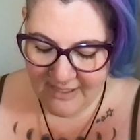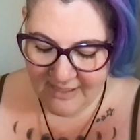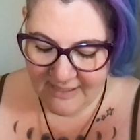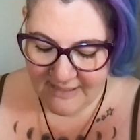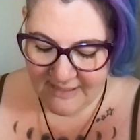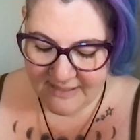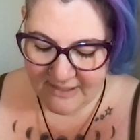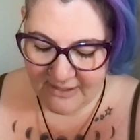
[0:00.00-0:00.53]

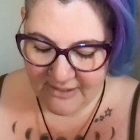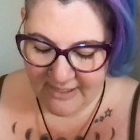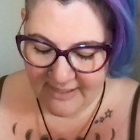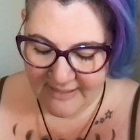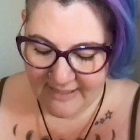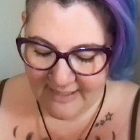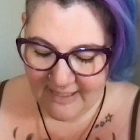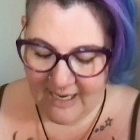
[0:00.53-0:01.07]

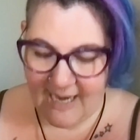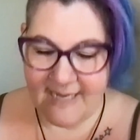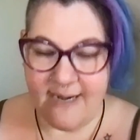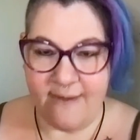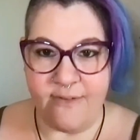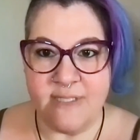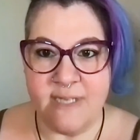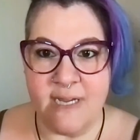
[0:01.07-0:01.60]
considering that I
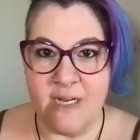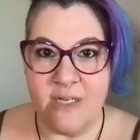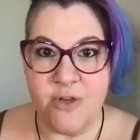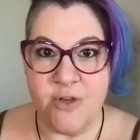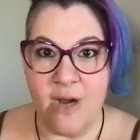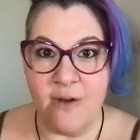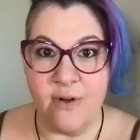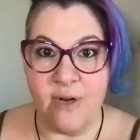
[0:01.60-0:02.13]
never stay on
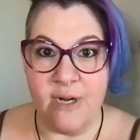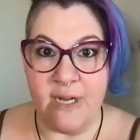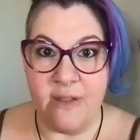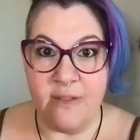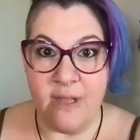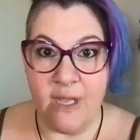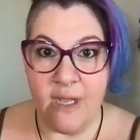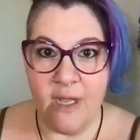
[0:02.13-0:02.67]
track for
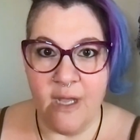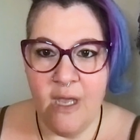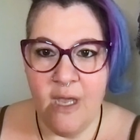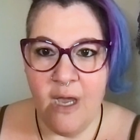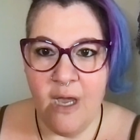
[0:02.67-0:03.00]
anything,